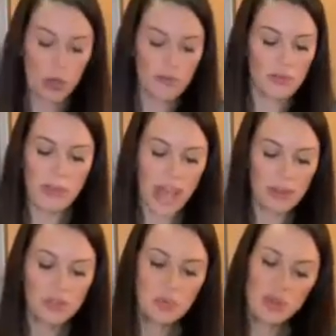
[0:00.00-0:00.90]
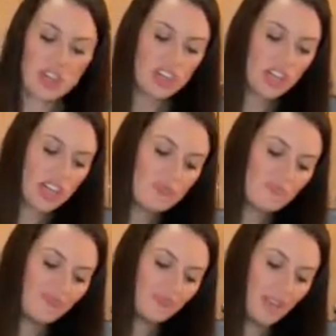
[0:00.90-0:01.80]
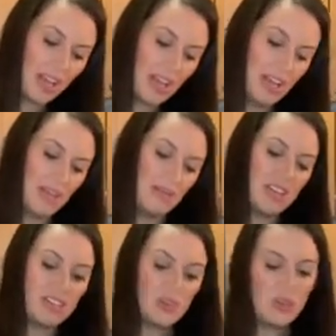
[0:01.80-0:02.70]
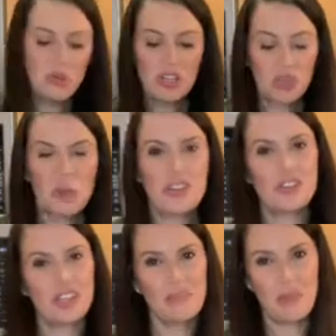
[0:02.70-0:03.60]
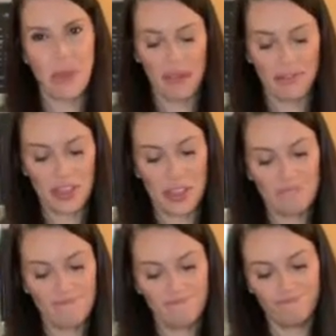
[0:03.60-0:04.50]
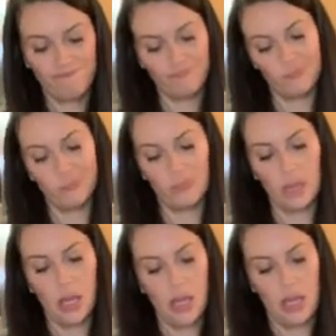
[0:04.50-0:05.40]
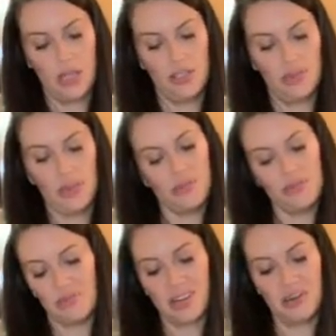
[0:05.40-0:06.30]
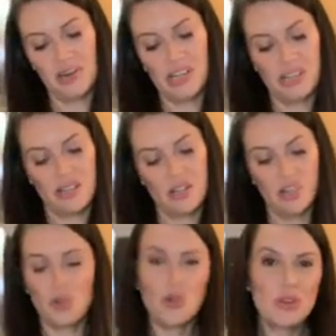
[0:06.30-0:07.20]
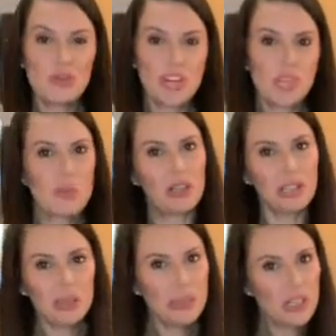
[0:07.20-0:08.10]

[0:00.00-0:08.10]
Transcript: of a bag of spinach in because too much spinach can be bad for them. So we don't want to put too much, but a little bit